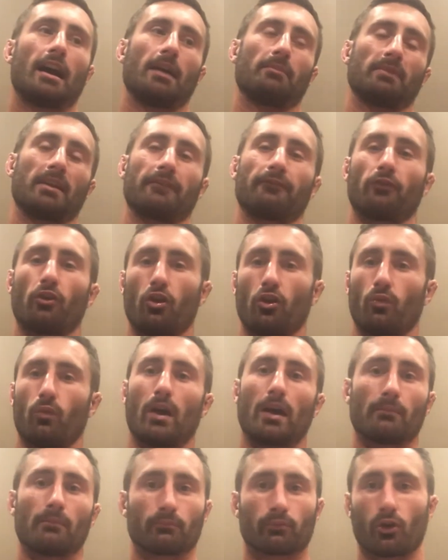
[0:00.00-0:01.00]
They follow
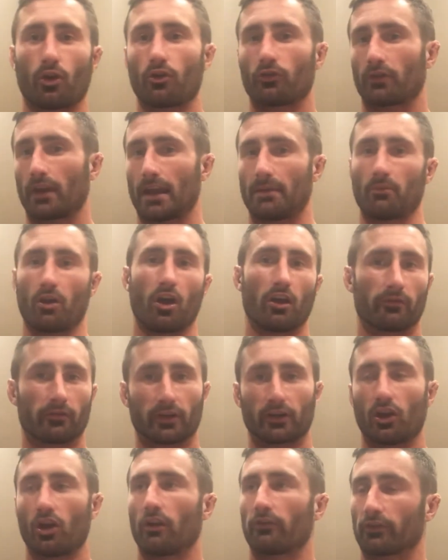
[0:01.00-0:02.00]
one program over
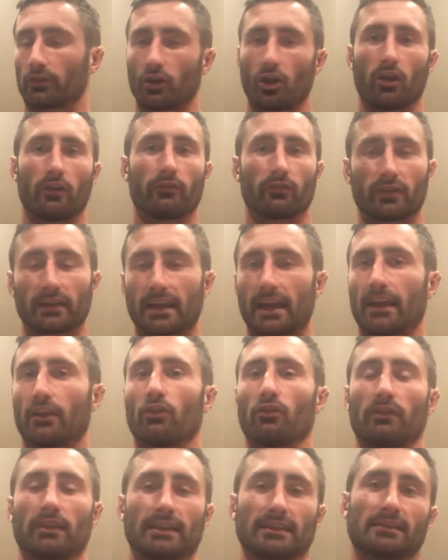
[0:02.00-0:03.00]
and over and over again,
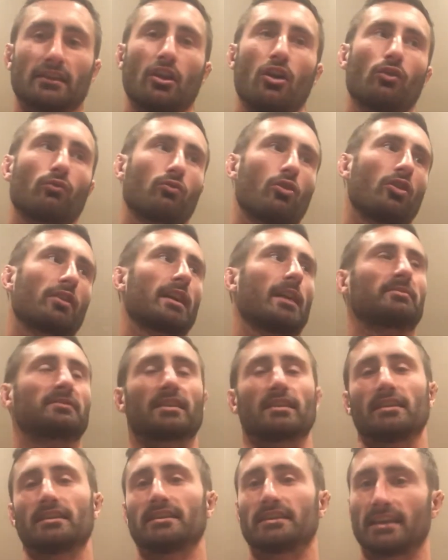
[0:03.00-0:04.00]
or they rock up to
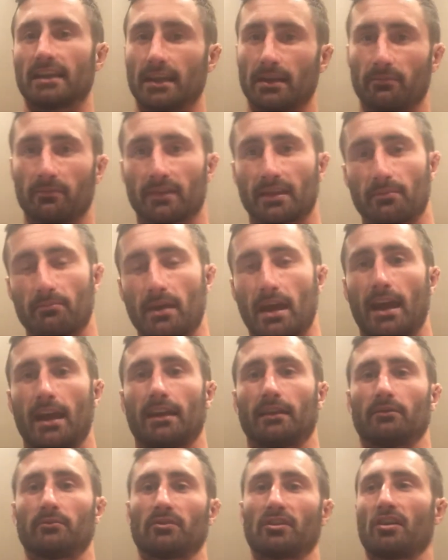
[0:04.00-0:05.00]
the gym with their mate
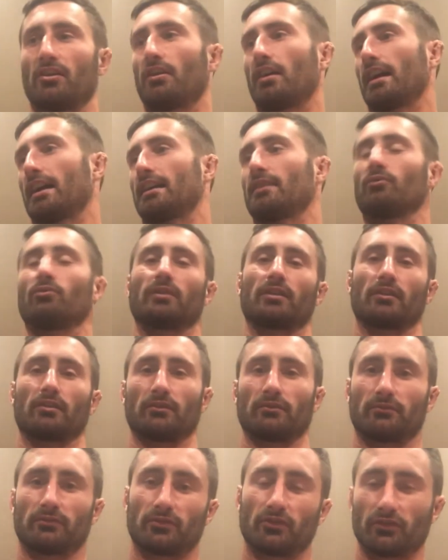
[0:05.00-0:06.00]
and go, hey, we're going
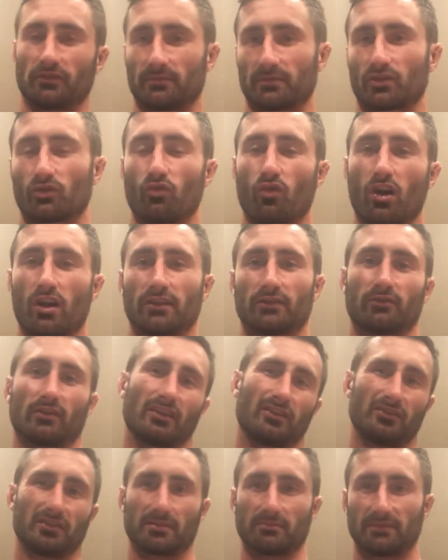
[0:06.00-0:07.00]
to do some squats, we're
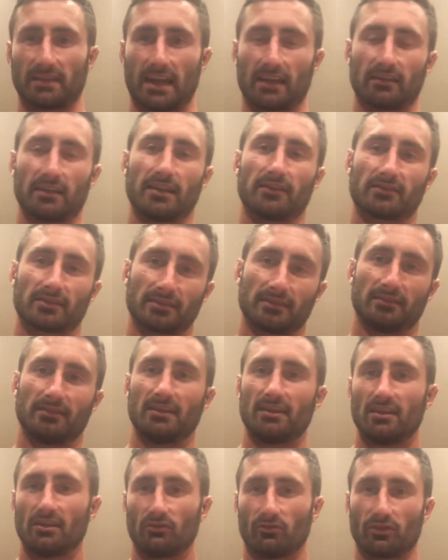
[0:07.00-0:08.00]
going to do some deadlifts, and
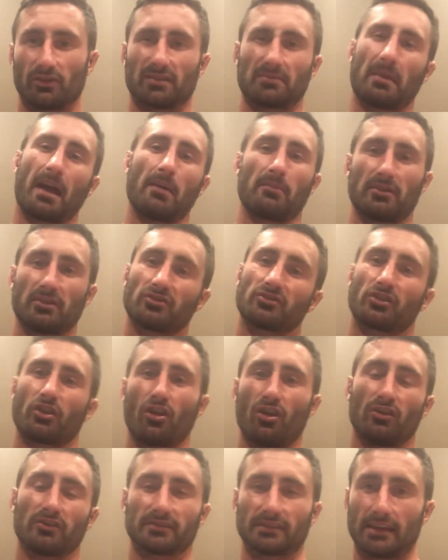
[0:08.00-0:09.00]
we'll do some hammer
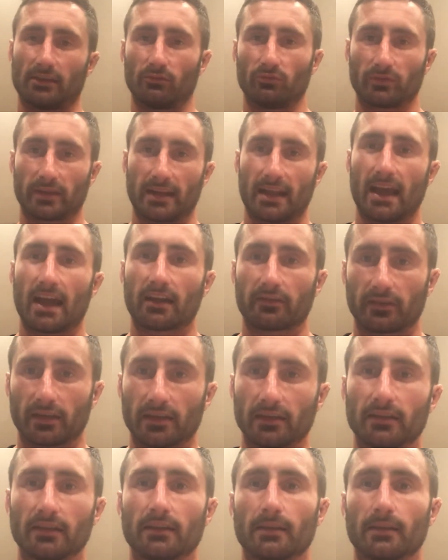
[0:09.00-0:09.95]
curls, and that we'll get out of here.